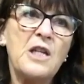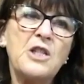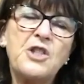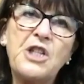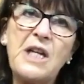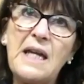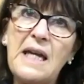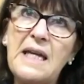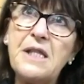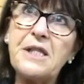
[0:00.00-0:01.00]
She
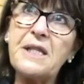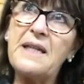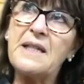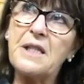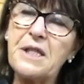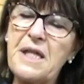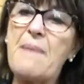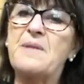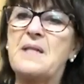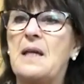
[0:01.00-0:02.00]
is
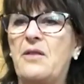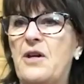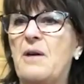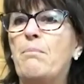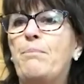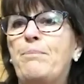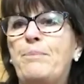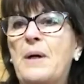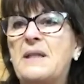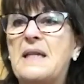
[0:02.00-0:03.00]
accepting them,
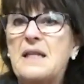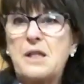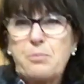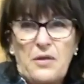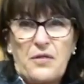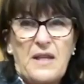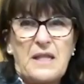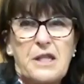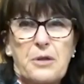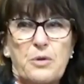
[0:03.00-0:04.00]
but it's with this
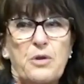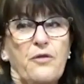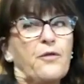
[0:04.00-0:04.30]
sort of